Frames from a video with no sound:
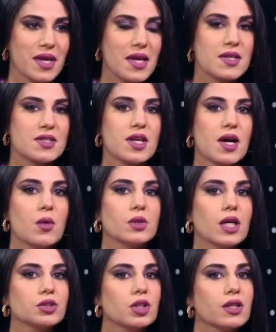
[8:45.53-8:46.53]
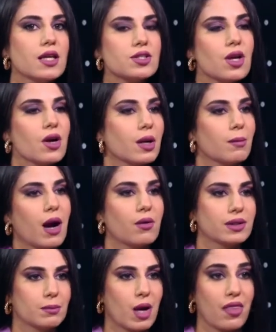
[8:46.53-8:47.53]
So, Doctor, let's talk
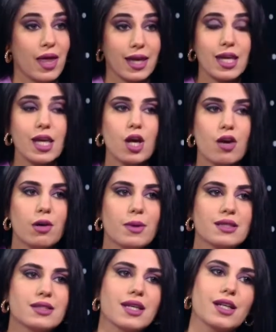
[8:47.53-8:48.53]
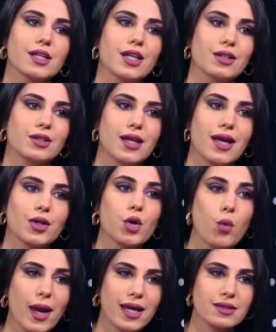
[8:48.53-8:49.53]
about the e-government here in
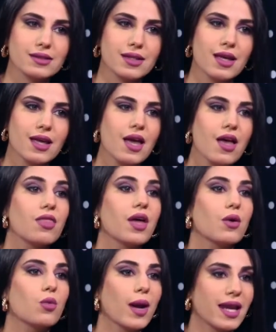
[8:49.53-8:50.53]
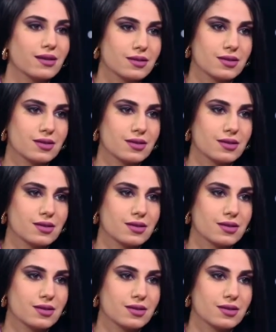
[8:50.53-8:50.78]
Kuwait. The rates,